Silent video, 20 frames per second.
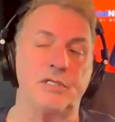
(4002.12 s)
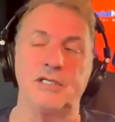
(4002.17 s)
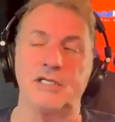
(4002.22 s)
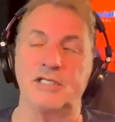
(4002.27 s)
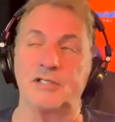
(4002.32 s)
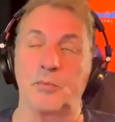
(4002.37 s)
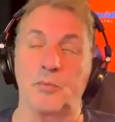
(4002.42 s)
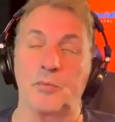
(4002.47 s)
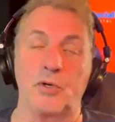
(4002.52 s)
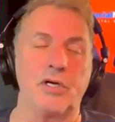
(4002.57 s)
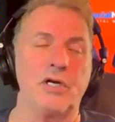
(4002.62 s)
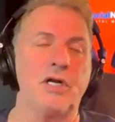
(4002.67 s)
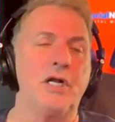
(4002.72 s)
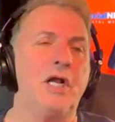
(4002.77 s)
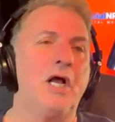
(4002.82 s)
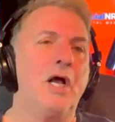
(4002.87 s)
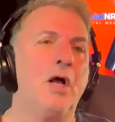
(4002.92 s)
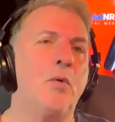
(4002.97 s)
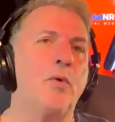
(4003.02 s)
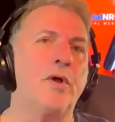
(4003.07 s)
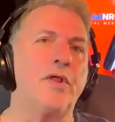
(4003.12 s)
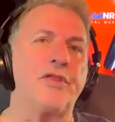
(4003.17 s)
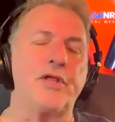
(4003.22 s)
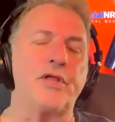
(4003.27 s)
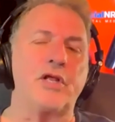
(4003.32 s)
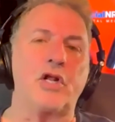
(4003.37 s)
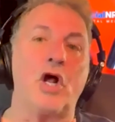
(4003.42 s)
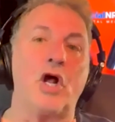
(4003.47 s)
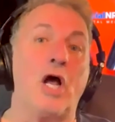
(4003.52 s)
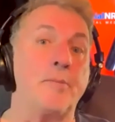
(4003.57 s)
as it were with a
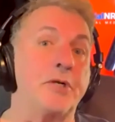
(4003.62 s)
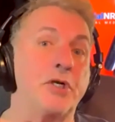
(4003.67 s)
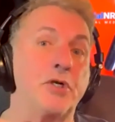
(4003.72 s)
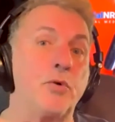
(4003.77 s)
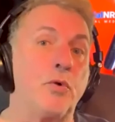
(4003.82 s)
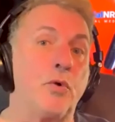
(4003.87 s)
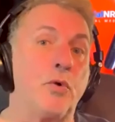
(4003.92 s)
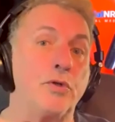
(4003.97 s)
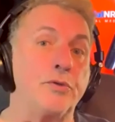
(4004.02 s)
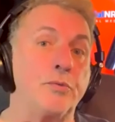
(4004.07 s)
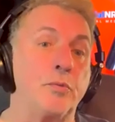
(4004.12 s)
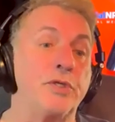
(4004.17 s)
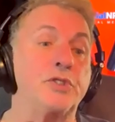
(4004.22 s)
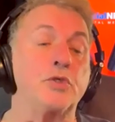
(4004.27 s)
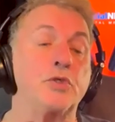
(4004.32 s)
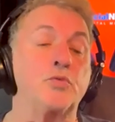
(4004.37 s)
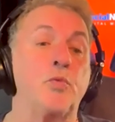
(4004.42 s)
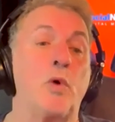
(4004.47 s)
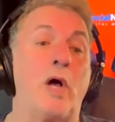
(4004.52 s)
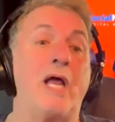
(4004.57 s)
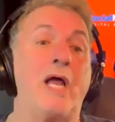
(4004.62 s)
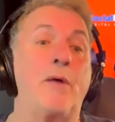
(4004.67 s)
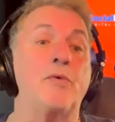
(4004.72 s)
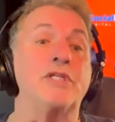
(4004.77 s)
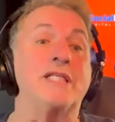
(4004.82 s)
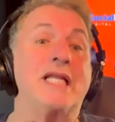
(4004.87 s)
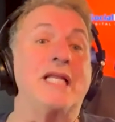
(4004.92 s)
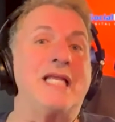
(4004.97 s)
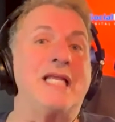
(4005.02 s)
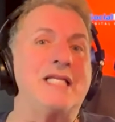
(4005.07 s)
common cold, which is why it
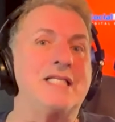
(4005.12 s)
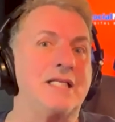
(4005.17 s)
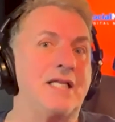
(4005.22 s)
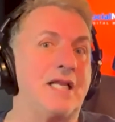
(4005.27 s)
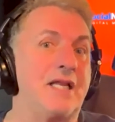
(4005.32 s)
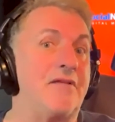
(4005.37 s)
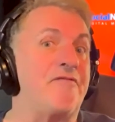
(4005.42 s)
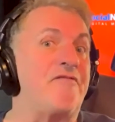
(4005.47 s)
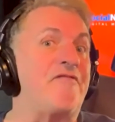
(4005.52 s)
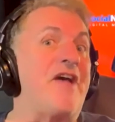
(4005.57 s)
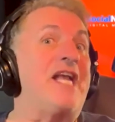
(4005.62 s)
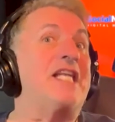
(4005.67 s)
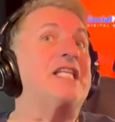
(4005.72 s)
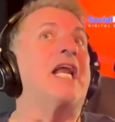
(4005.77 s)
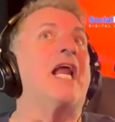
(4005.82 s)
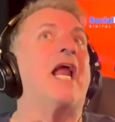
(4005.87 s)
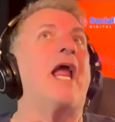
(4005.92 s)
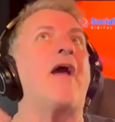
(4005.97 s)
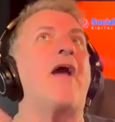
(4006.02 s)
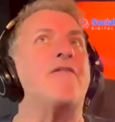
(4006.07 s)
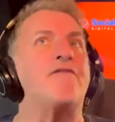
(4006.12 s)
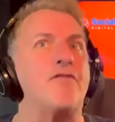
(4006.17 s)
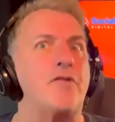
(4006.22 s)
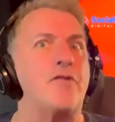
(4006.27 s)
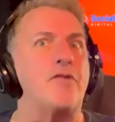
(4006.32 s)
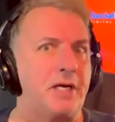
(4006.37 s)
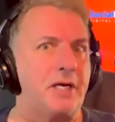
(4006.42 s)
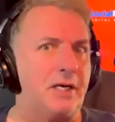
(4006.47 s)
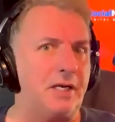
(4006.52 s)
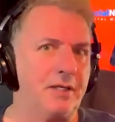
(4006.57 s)
was easily infecting
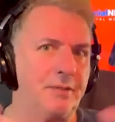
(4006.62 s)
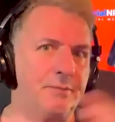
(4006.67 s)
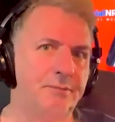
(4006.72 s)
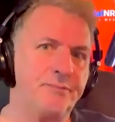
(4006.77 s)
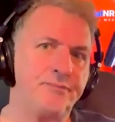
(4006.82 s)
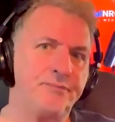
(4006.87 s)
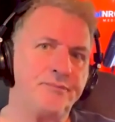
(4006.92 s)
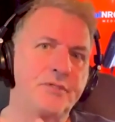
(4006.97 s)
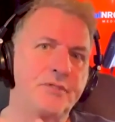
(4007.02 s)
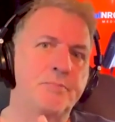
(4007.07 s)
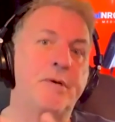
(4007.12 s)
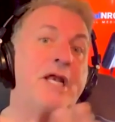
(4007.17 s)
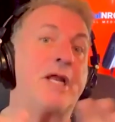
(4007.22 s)
everybody. Yeah, but